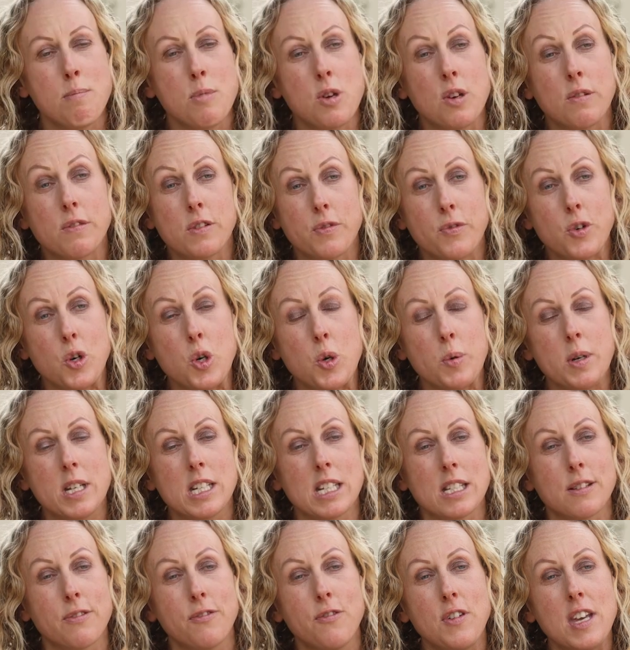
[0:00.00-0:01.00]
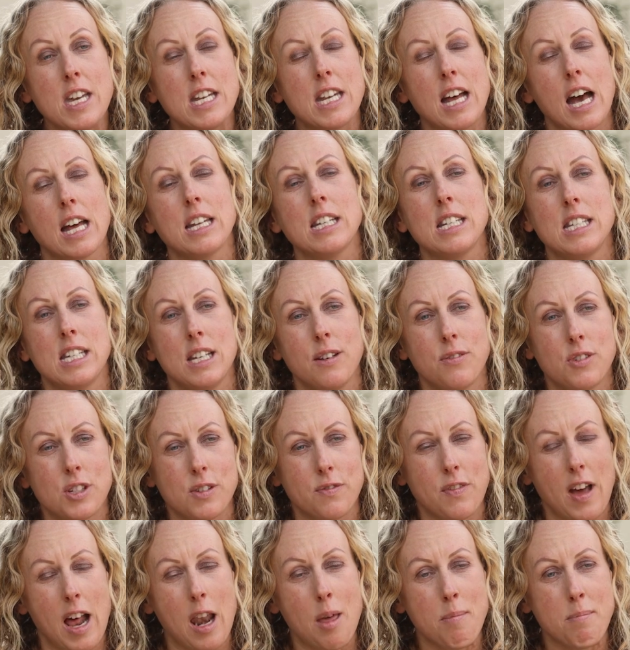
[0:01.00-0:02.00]
moves forward, as feed additive
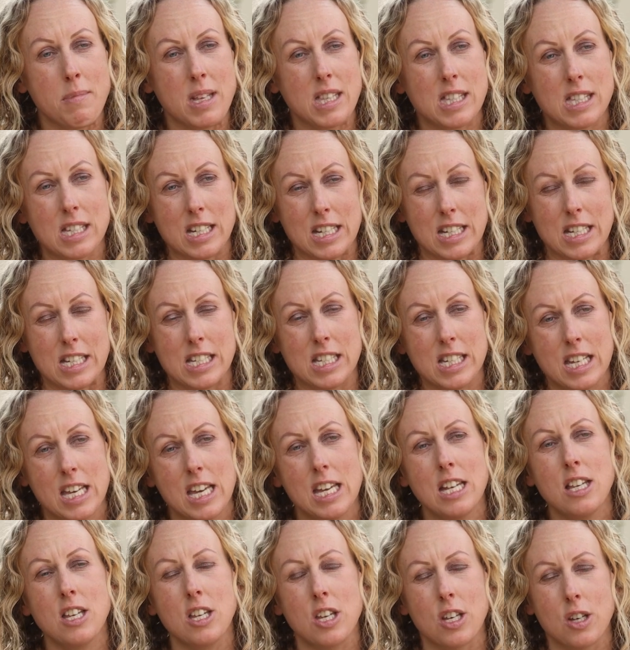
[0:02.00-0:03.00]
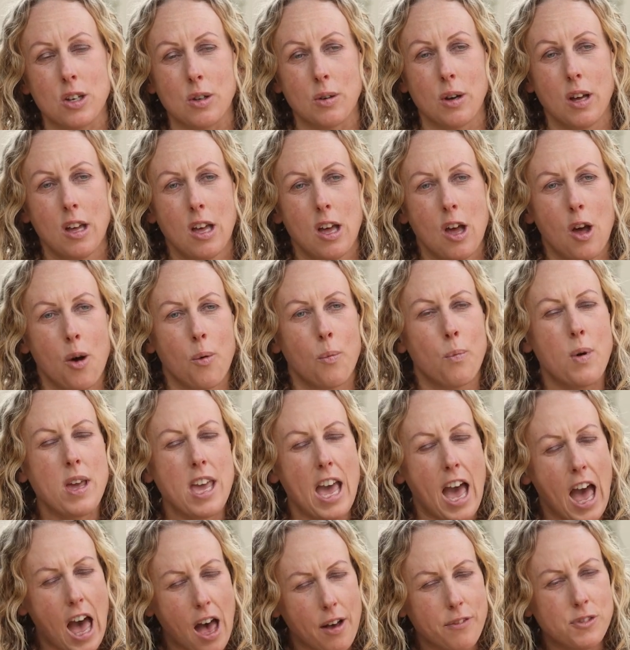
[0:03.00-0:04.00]
developments continue,
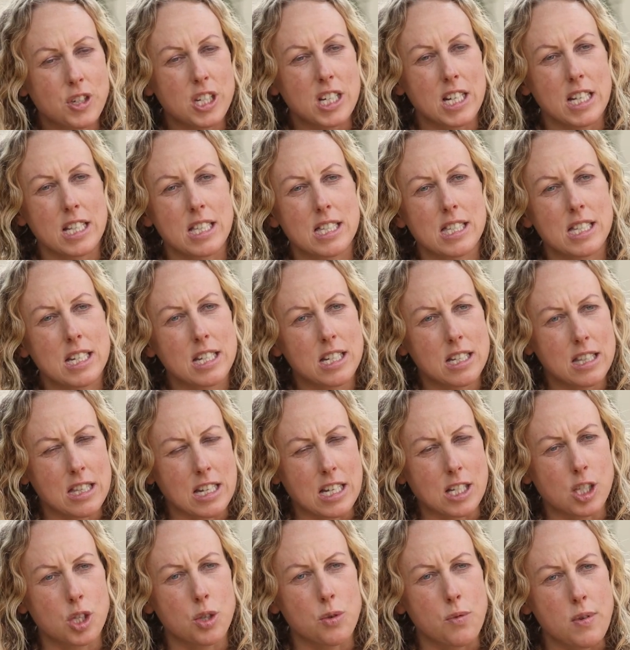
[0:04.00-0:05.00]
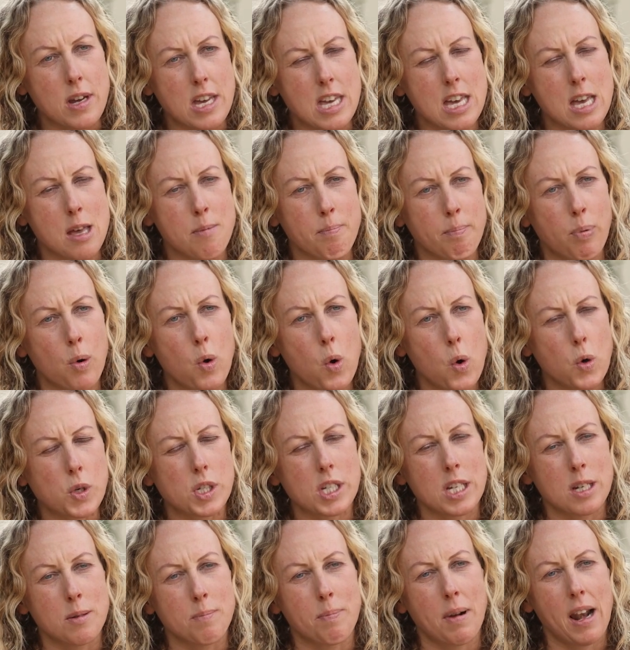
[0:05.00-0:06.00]
we have to consider these three
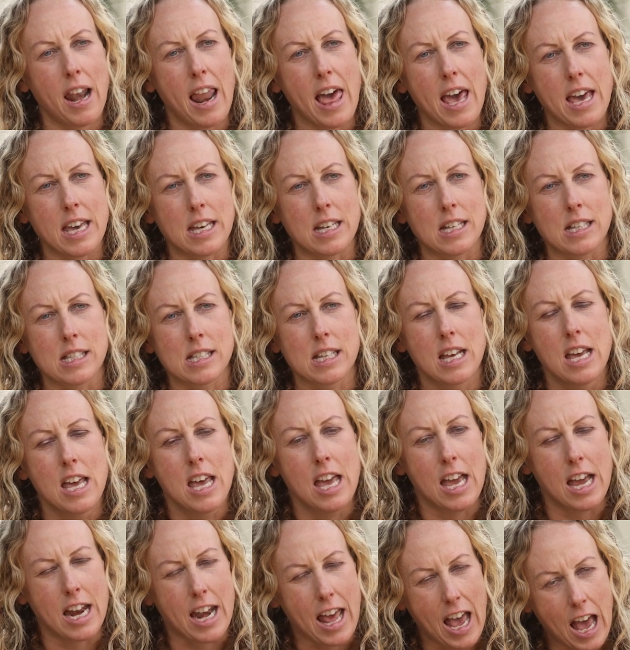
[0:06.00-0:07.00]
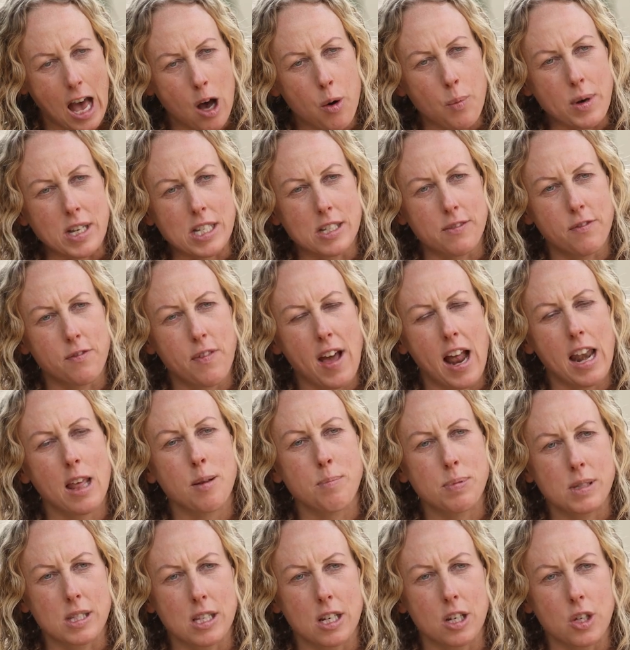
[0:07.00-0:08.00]
important players in how we
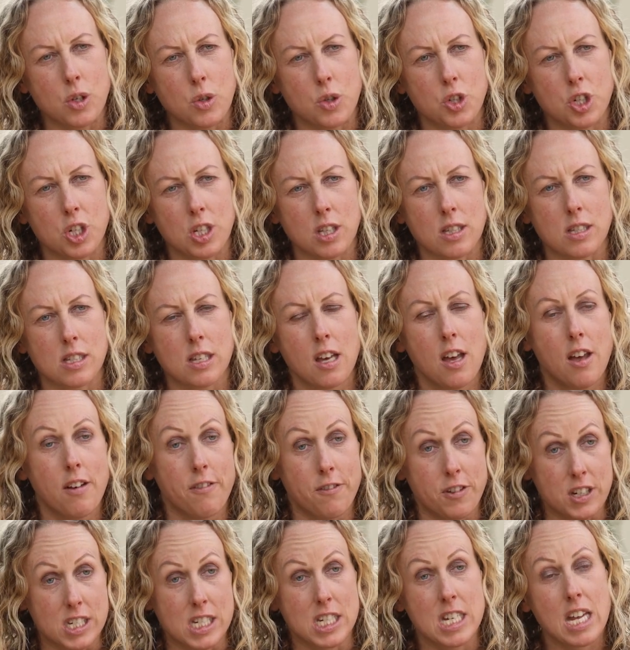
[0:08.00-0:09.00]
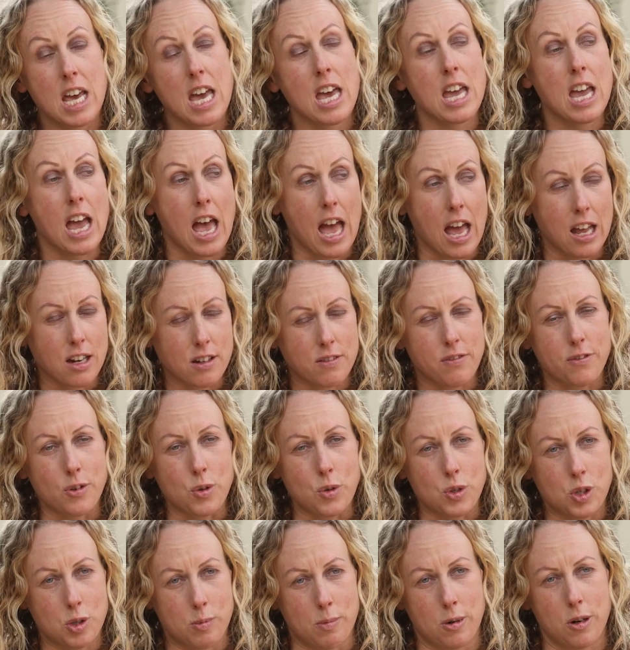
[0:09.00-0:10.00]
develop solutions for today and
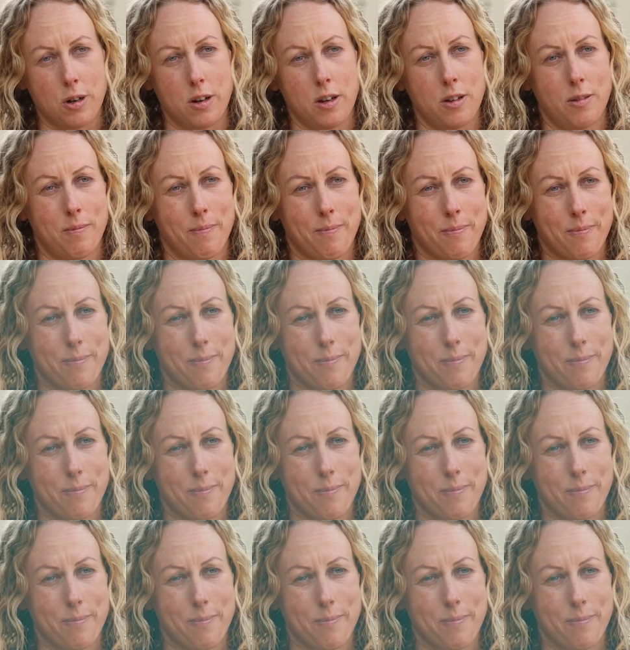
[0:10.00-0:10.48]
for tomorrow.